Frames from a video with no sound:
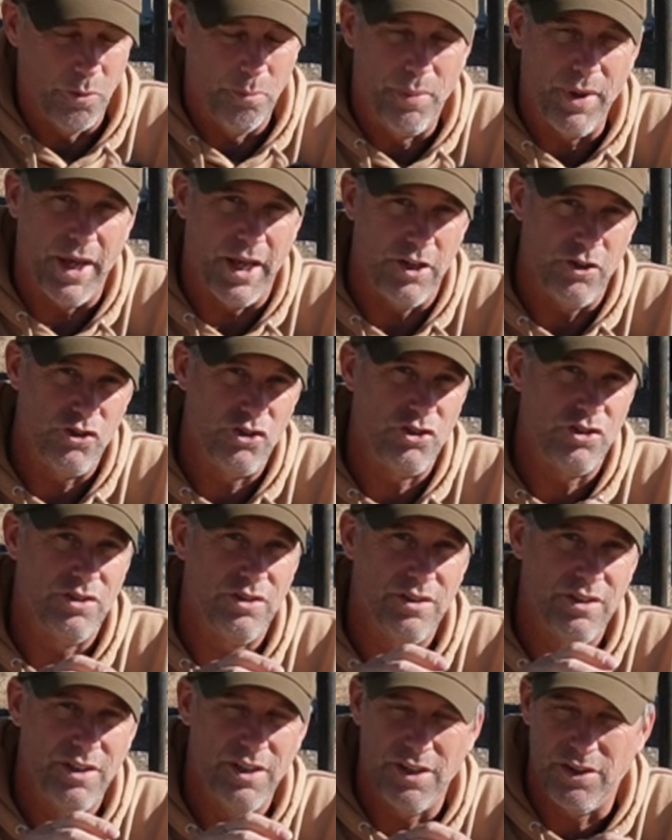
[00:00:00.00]
bench,
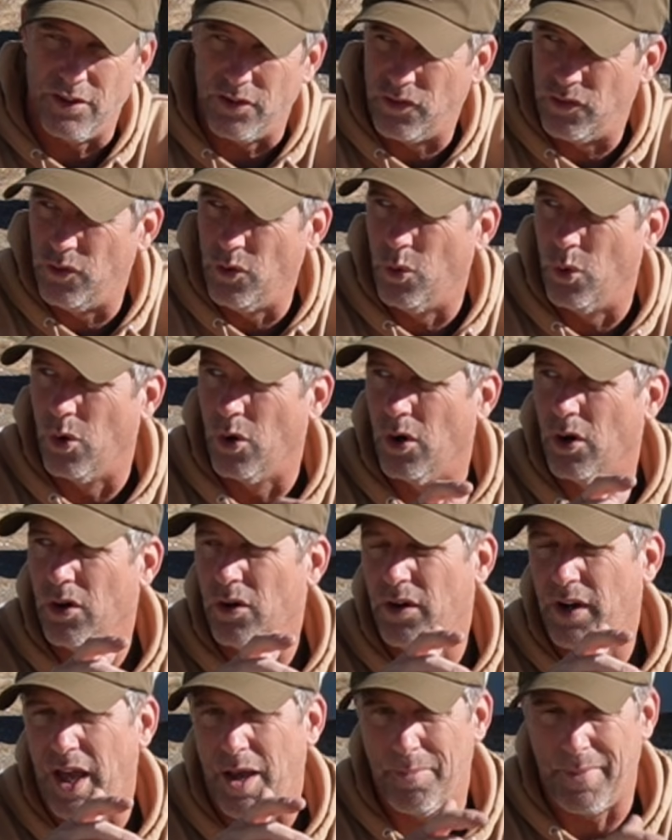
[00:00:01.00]
in the store,
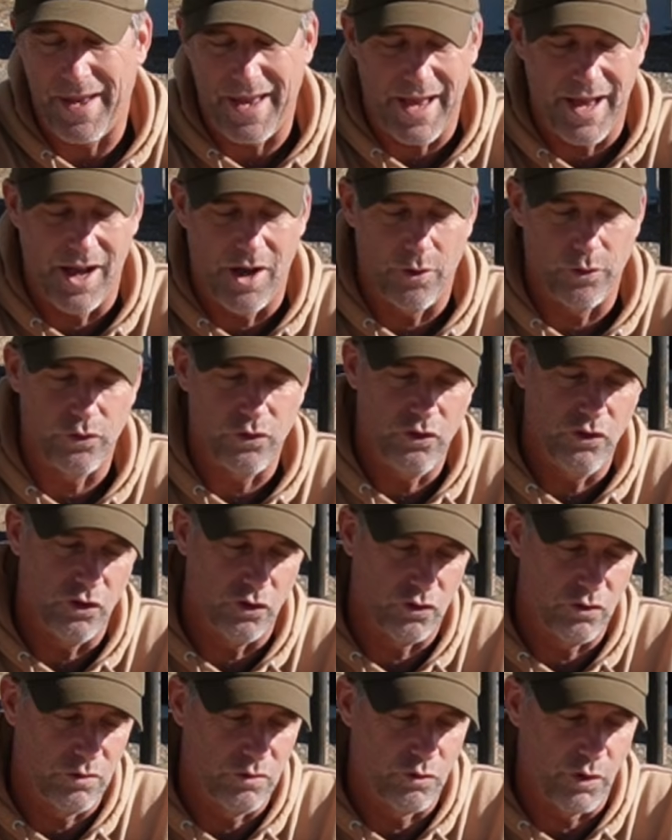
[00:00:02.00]
at my house,
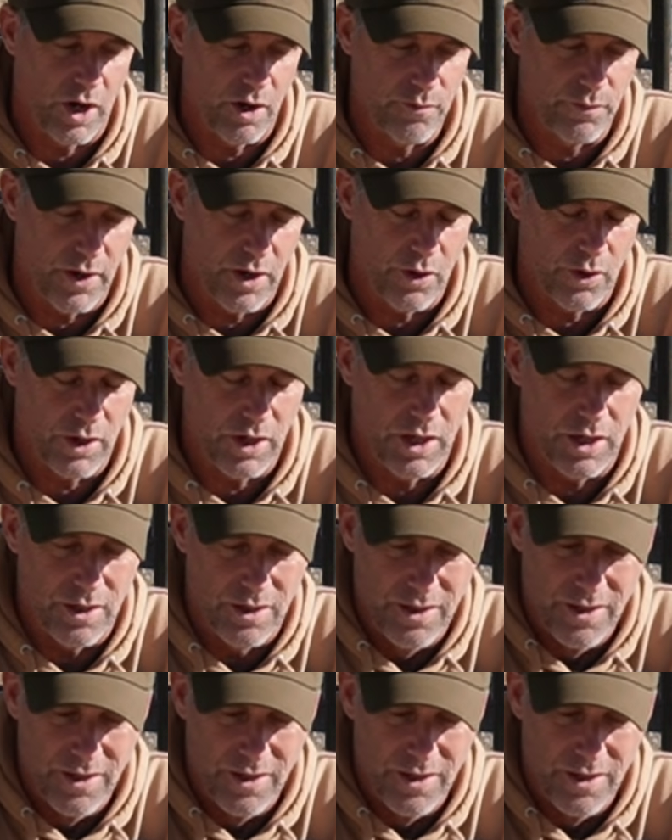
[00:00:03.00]
just dry firing it,